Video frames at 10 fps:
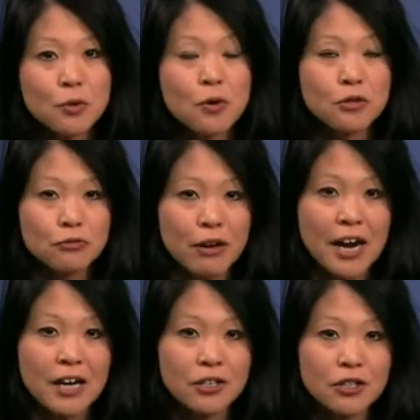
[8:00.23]
scores
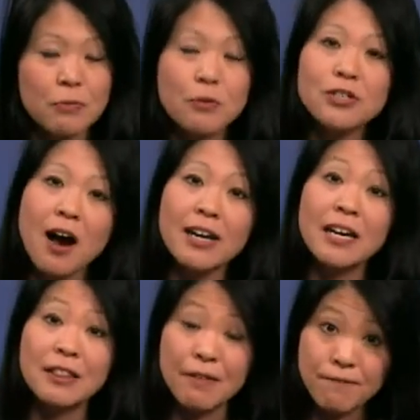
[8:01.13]
range, and we're
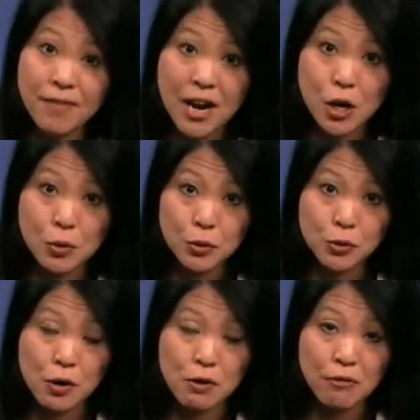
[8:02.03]
talking the FICO
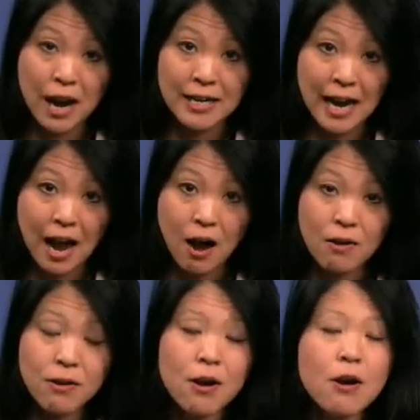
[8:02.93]
score right
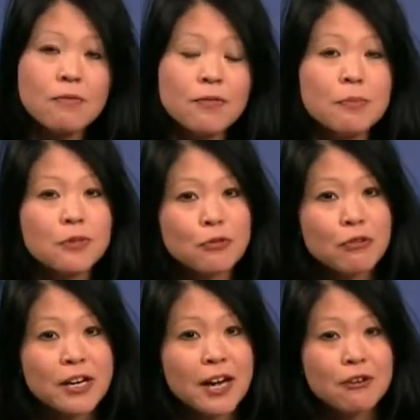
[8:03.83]
now, from
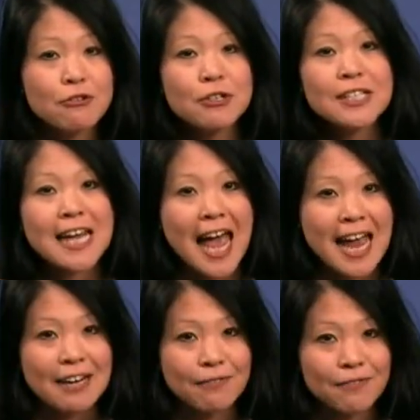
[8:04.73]
300 to
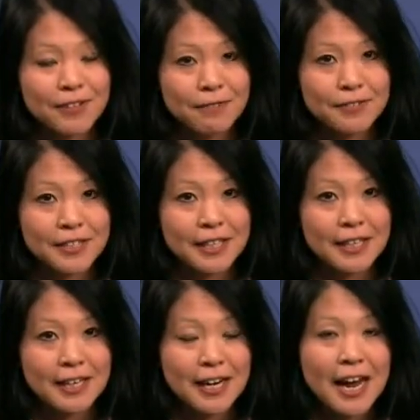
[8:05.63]

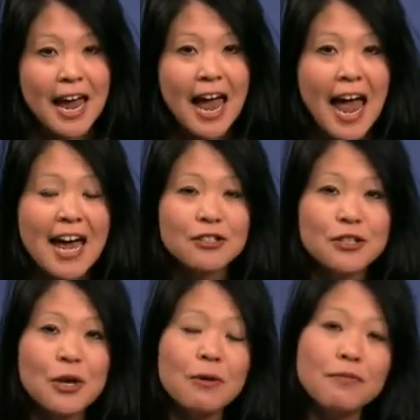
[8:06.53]
850. And
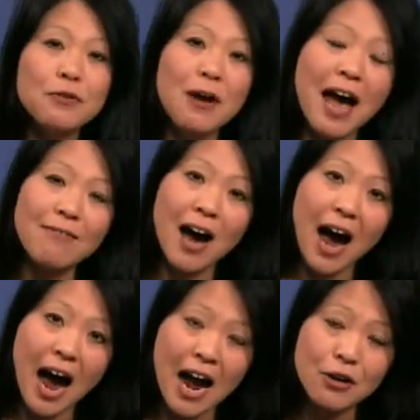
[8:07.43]
so if you have a
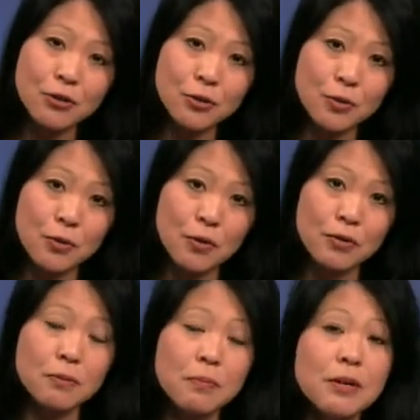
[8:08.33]
higher
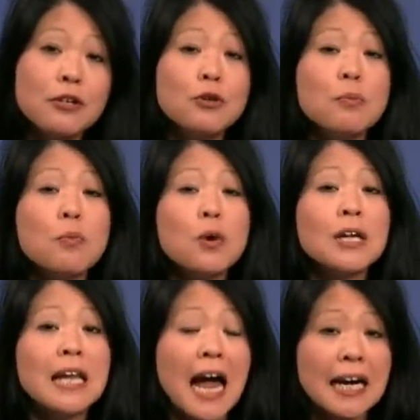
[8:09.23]
score, you're
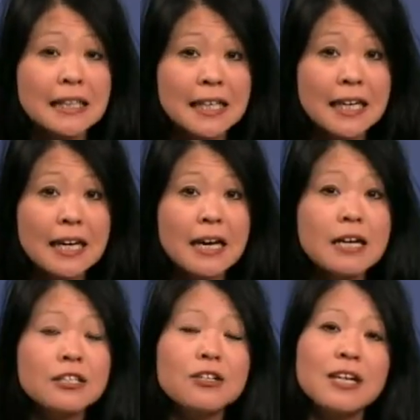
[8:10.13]
more likely
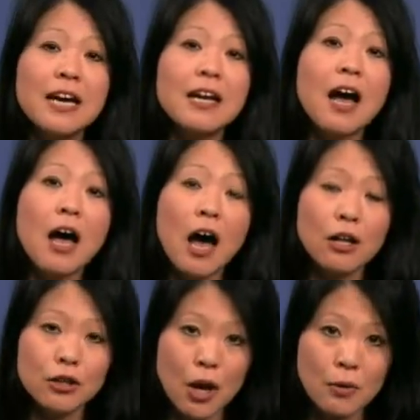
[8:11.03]
to get
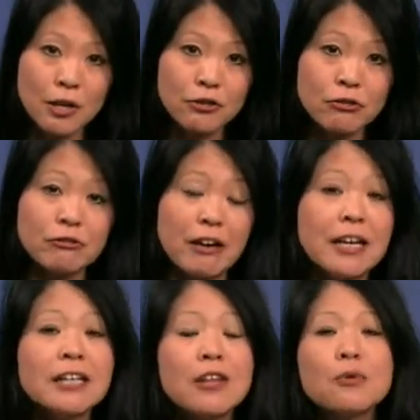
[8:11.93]
a lower interest
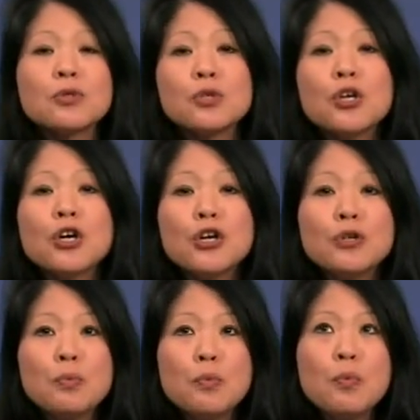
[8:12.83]
rate. In other words,
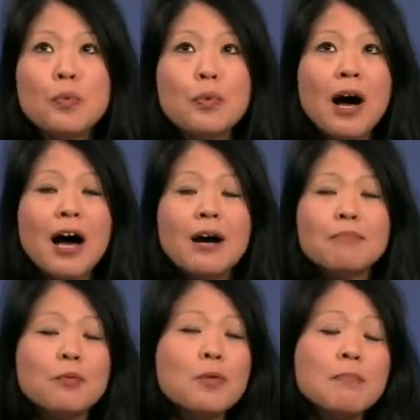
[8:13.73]

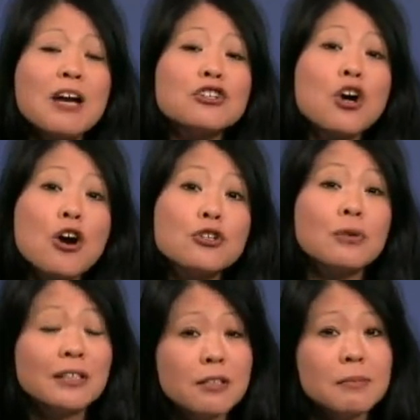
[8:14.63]
we might charge
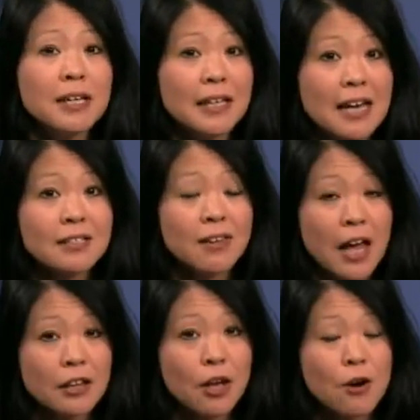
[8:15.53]
you a little bit less on
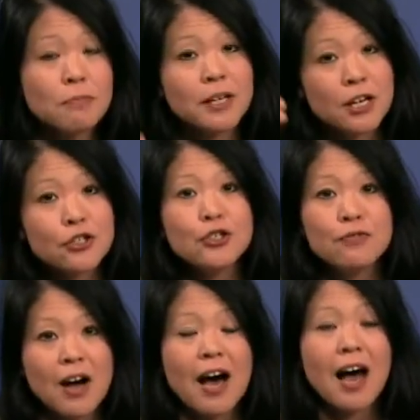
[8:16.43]
that loan because
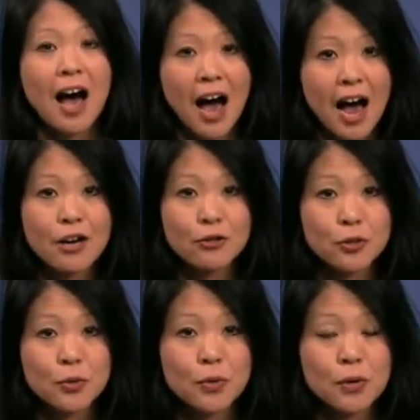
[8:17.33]
you've got a higher
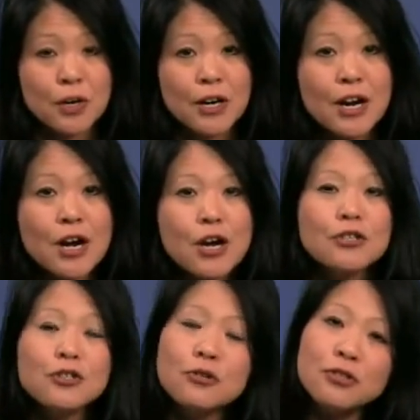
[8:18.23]
score.
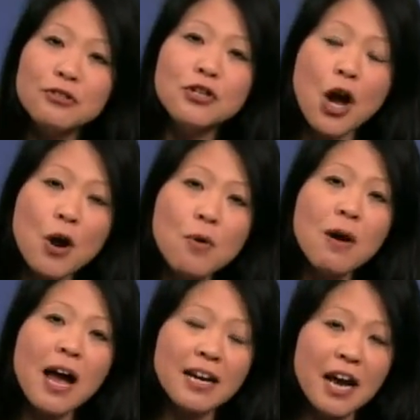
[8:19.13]
So
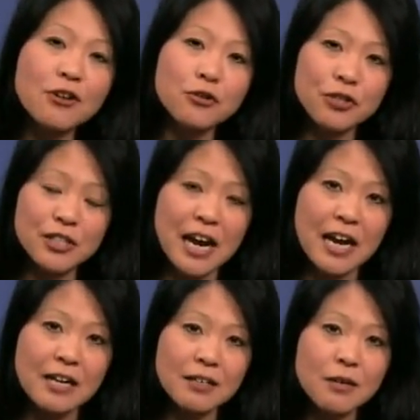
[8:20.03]
know and
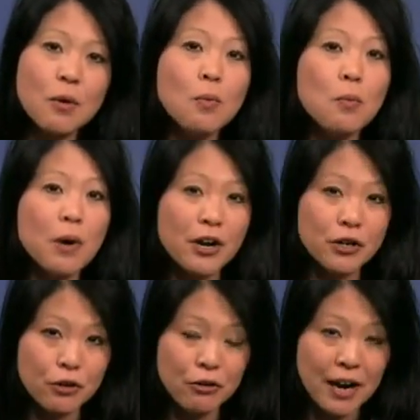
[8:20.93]
understand
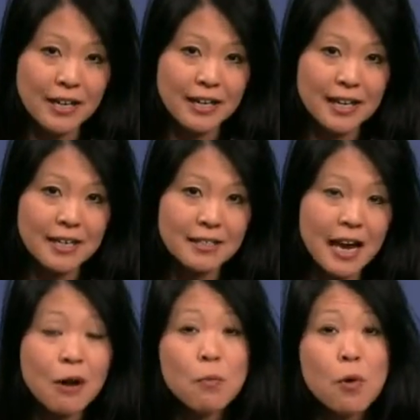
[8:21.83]
where your credit is
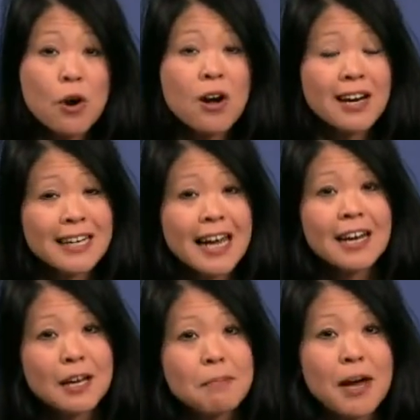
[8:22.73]
and work on
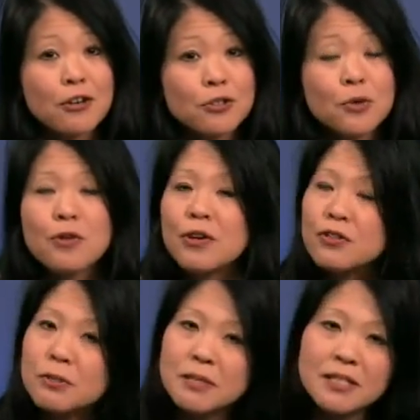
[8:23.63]
getting a better score.
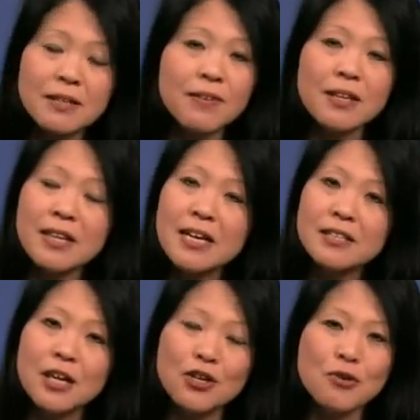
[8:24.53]
There are specific
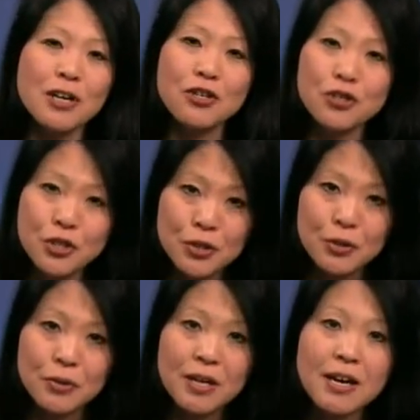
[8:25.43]
things that you can
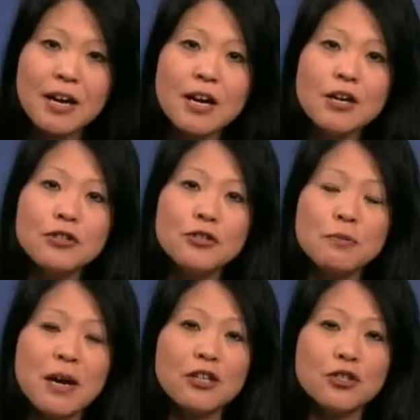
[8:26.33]
do
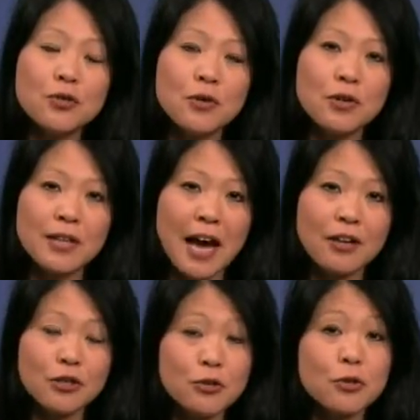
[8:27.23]
to make sure
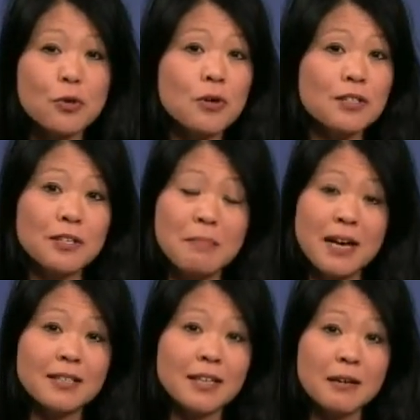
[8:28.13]
that your score is the
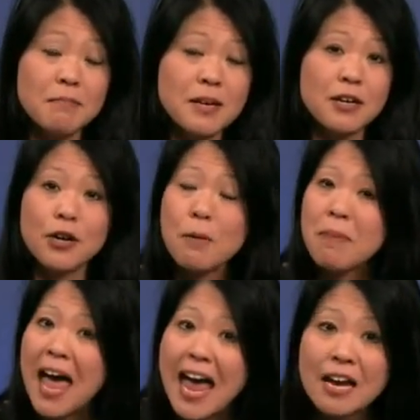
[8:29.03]
best it can be. You
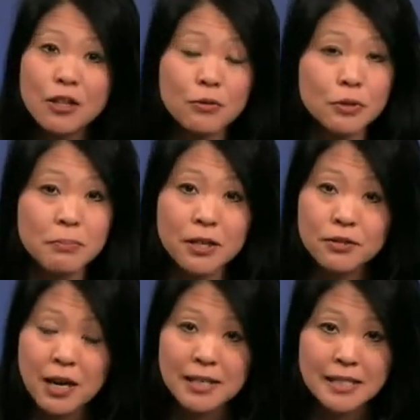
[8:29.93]
know, pay those
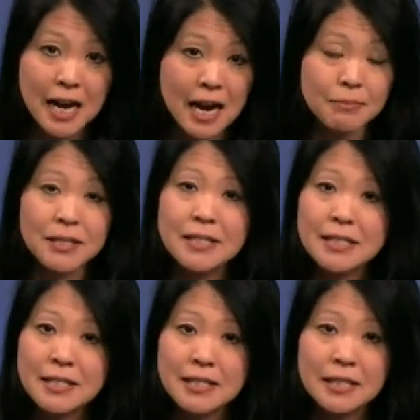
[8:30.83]
bills on time
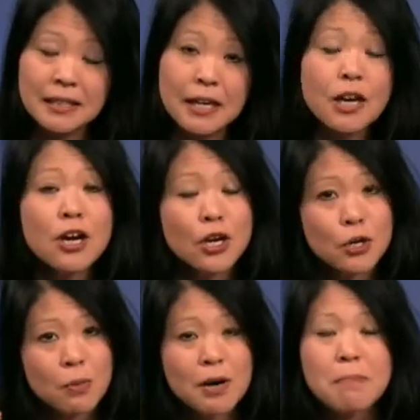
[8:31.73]
consistently.
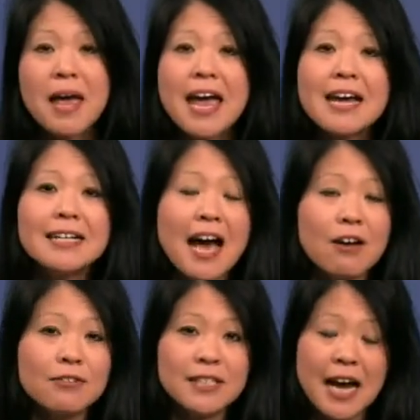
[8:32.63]
You want to pay
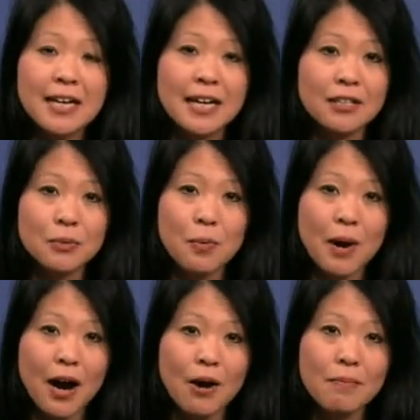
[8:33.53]
down debt as
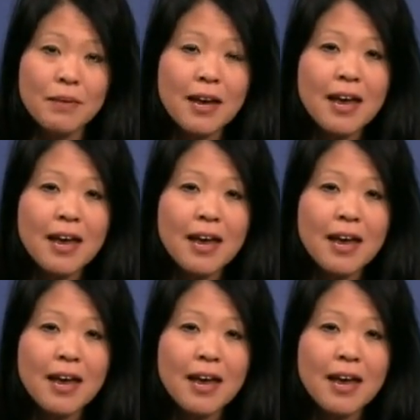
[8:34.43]
well.